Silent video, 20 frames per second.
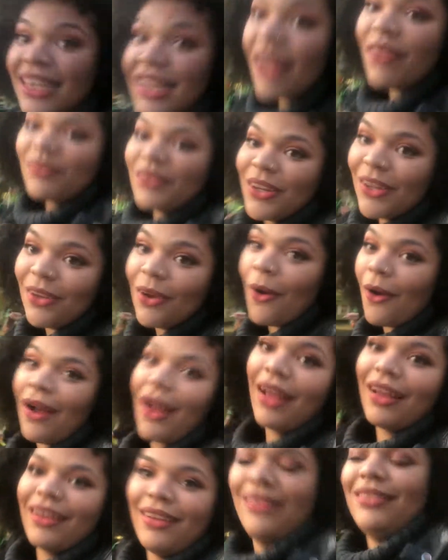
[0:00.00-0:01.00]
love New
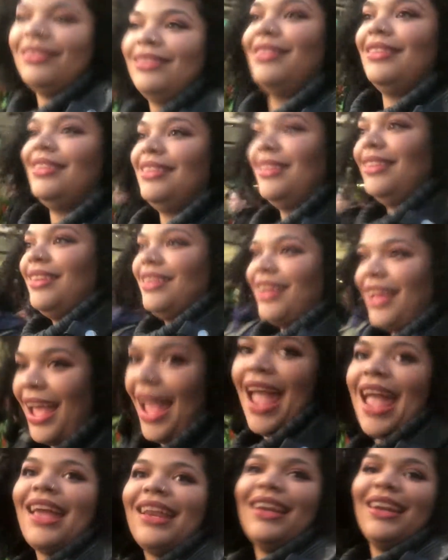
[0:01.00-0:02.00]
York.
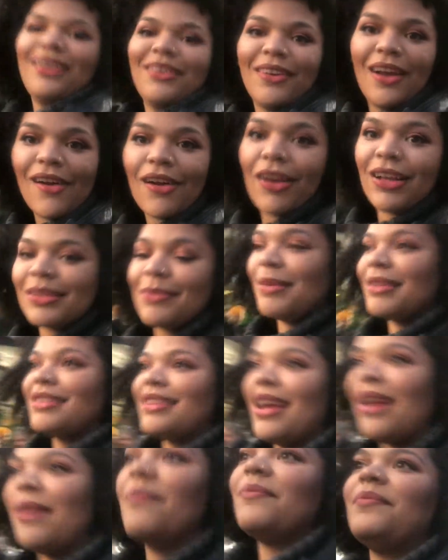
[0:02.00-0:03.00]
Hate it around Christmas
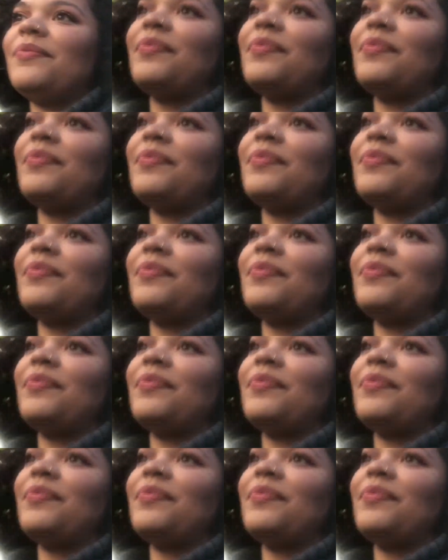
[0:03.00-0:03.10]
time.